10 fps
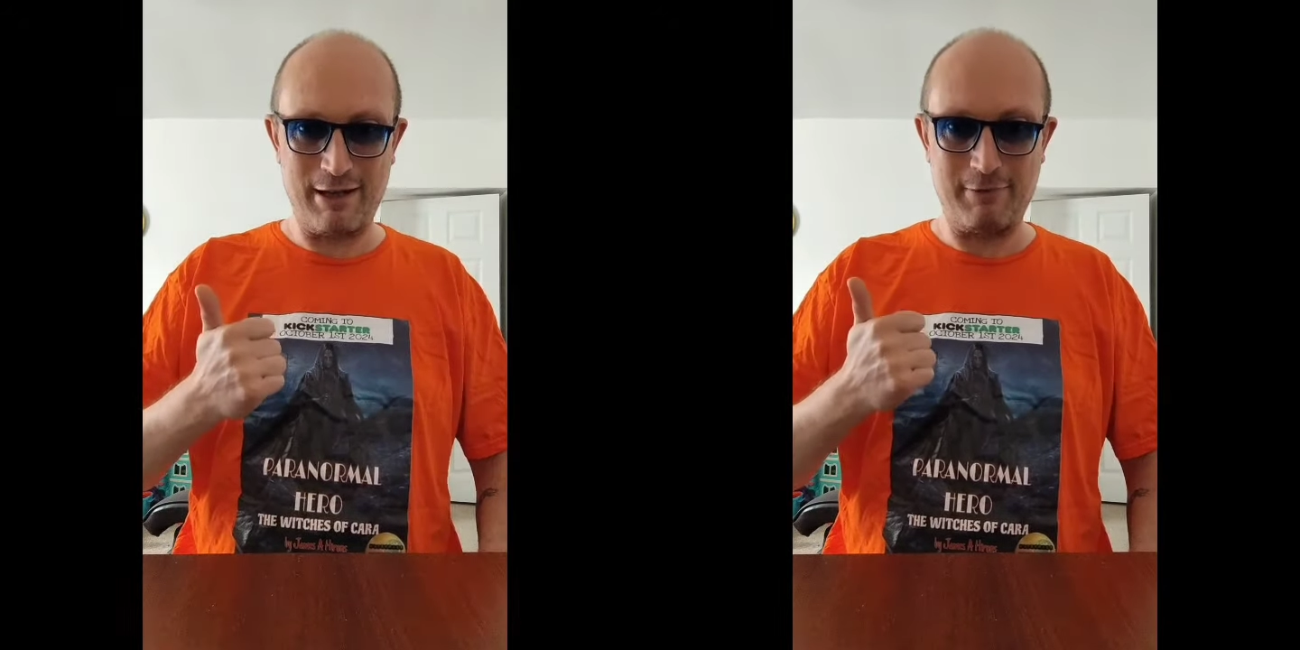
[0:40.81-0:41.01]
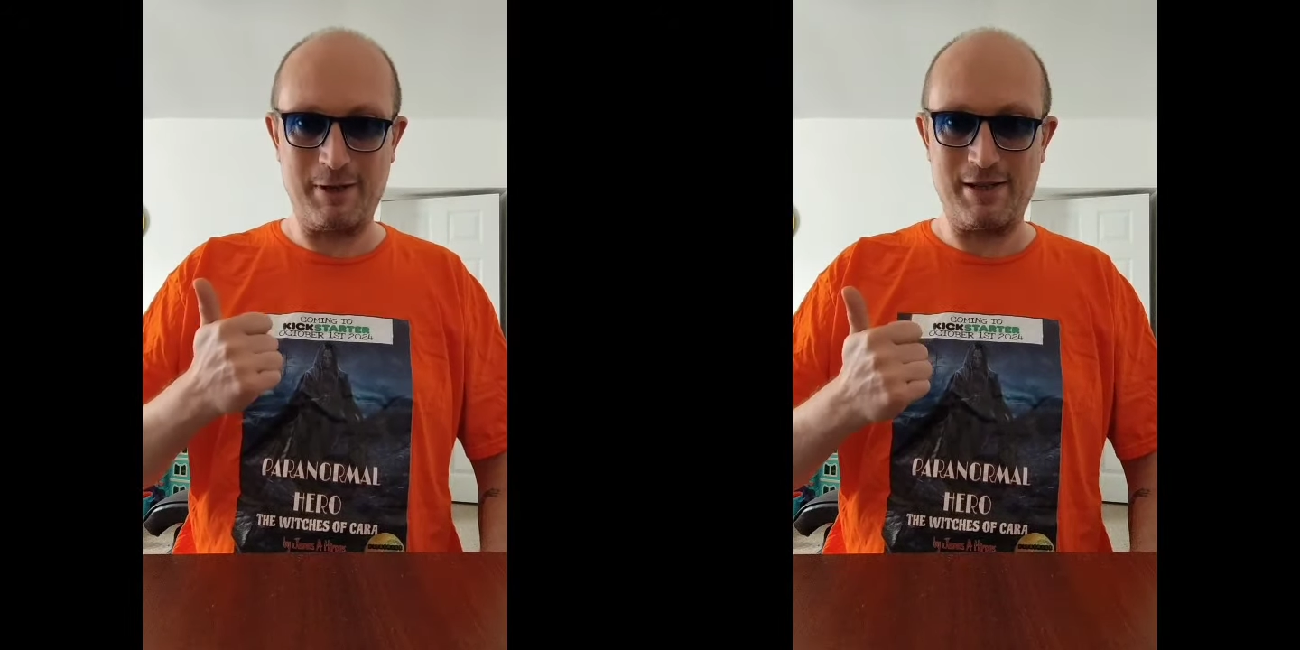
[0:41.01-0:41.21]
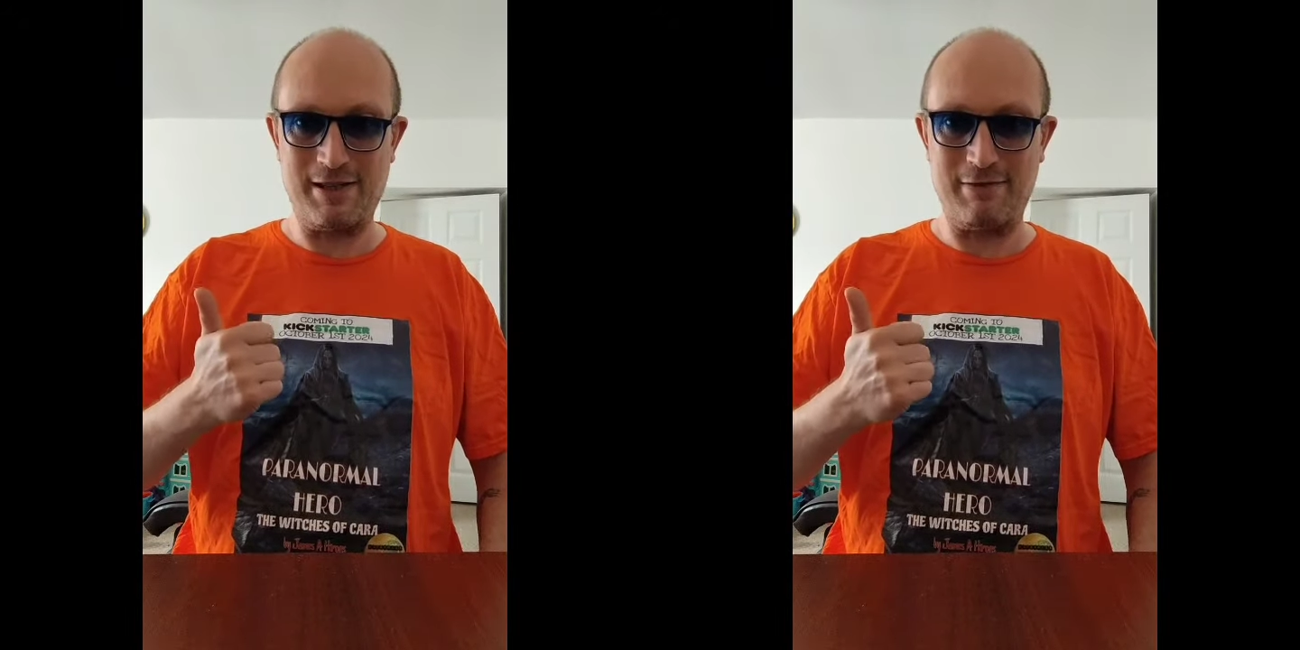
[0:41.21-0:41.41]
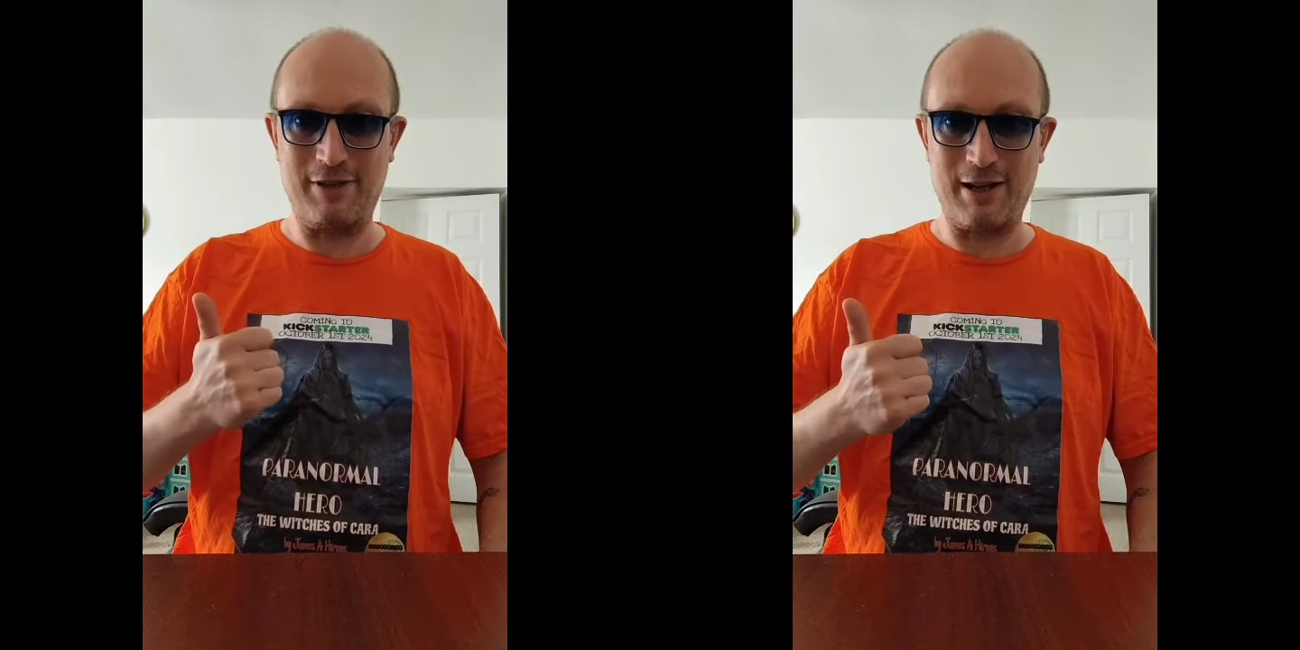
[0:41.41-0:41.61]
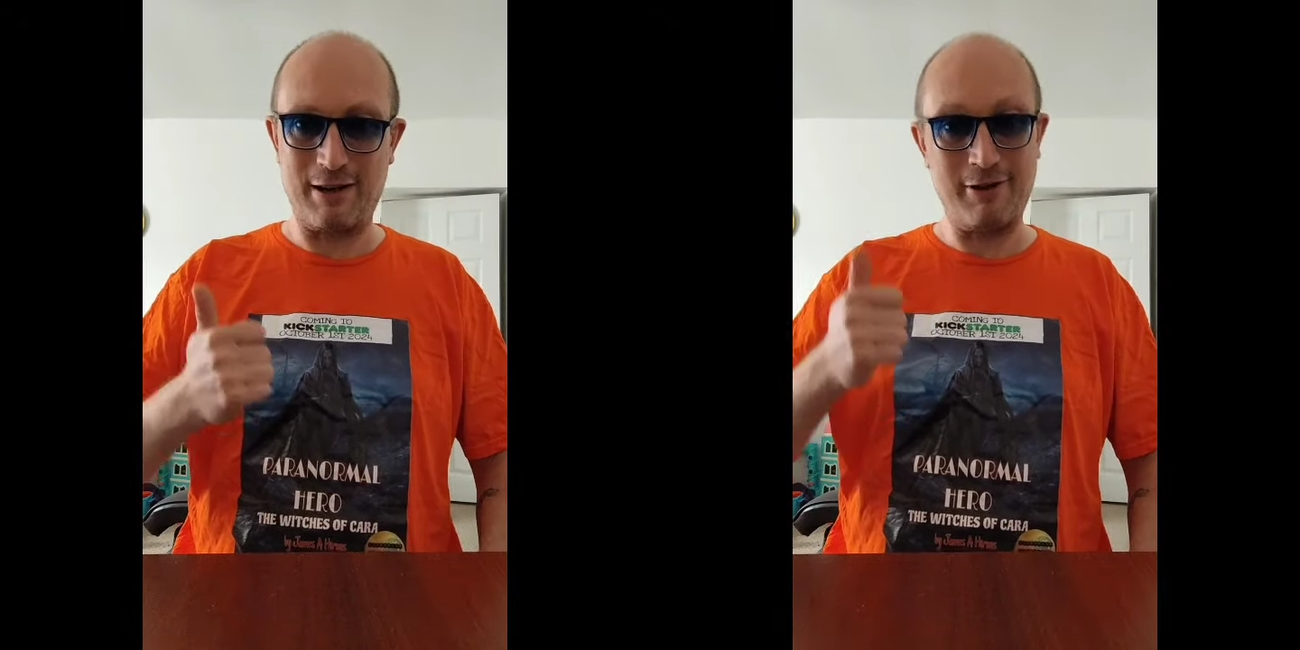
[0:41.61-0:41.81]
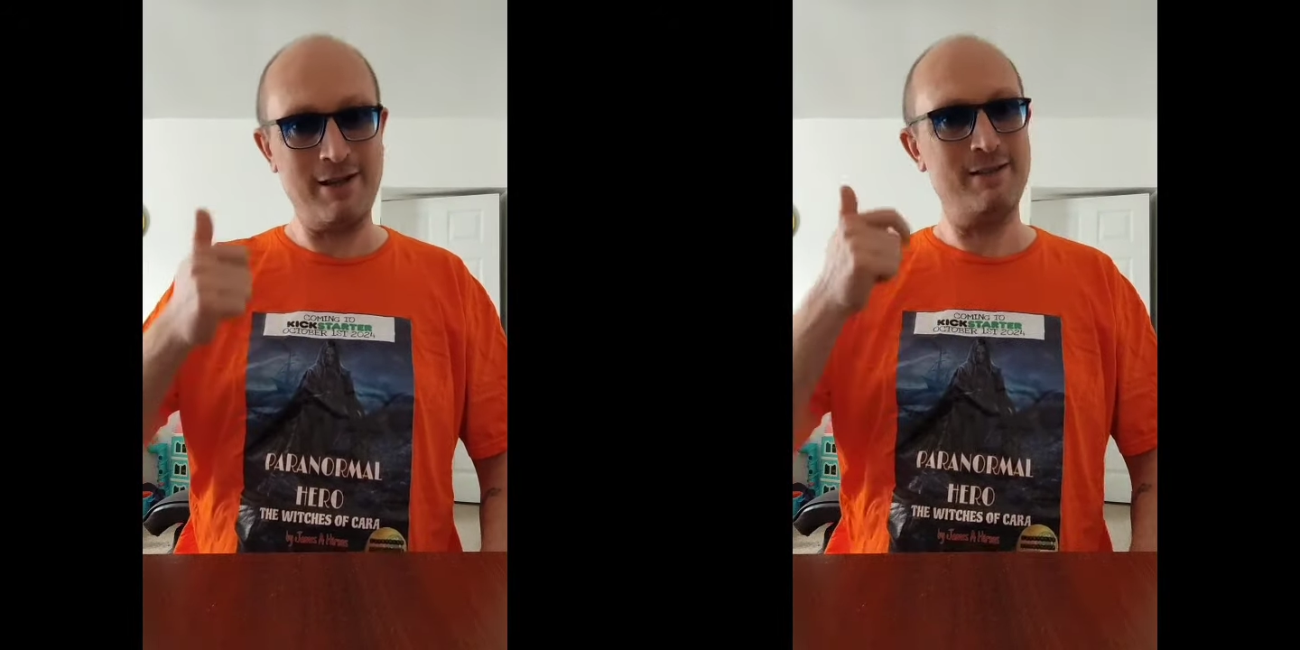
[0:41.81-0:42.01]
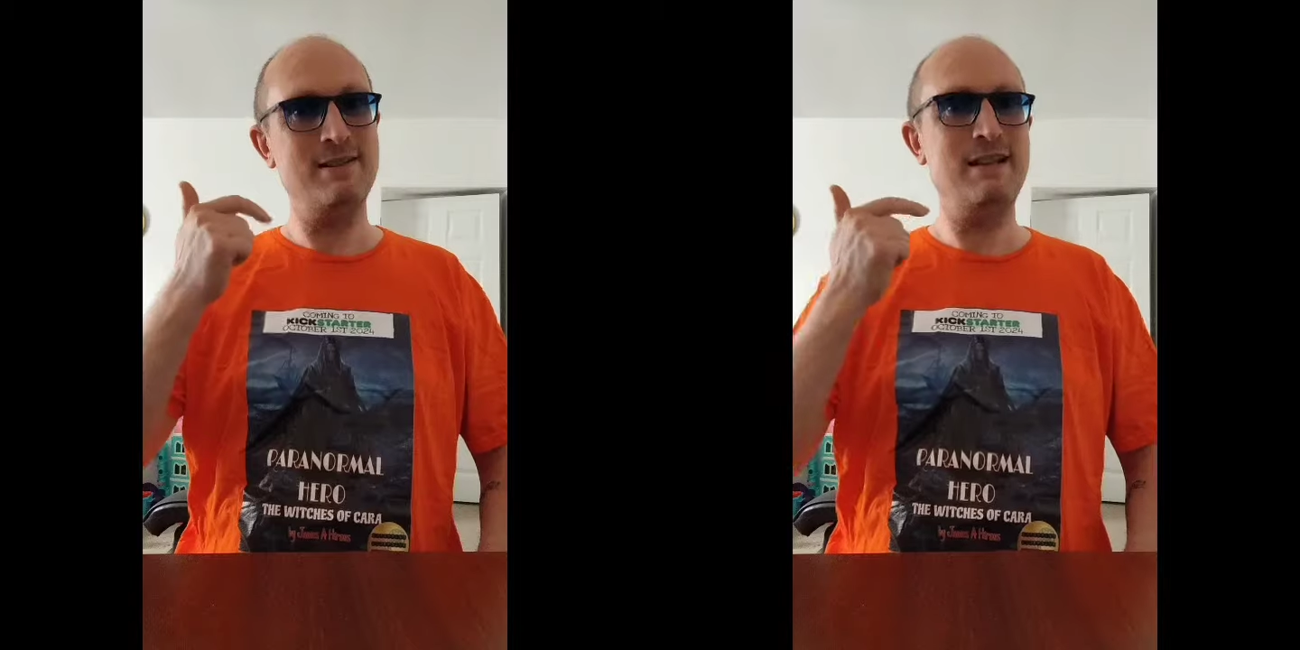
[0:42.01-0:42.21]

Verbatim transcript: The Witches of Kara,